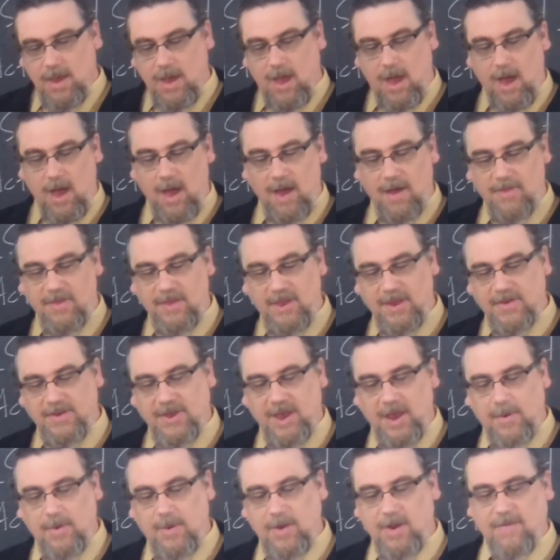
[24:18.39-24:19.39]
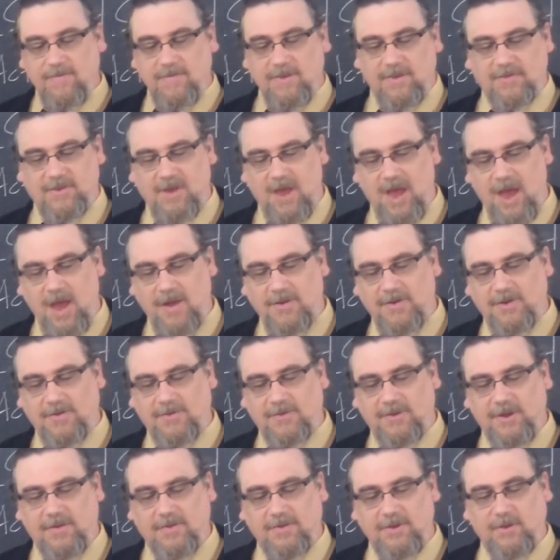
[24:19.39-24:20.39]
Uh, the integrity of this
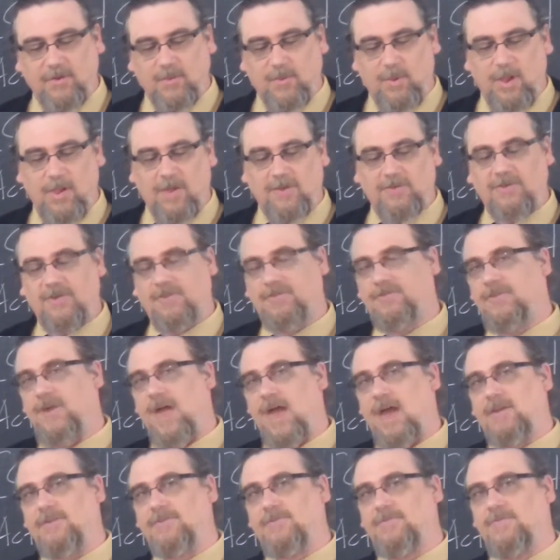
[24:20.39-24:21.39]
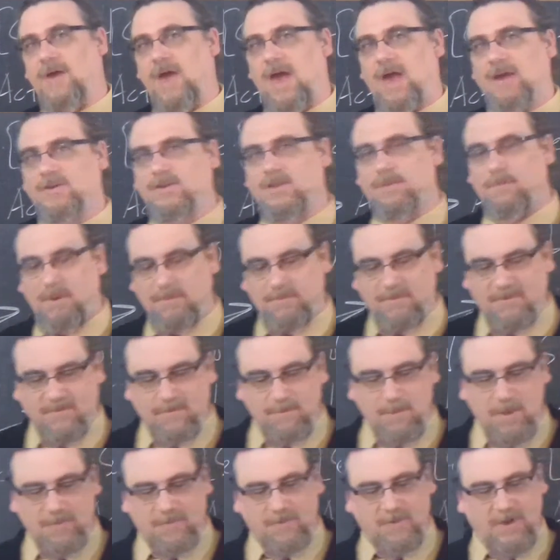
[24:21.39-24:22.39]
consciousness, as well as the satisfaction, the
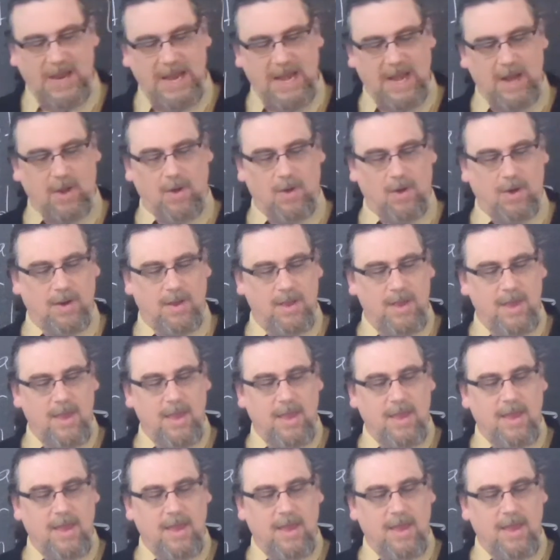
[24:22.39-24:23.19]
Befriedigung,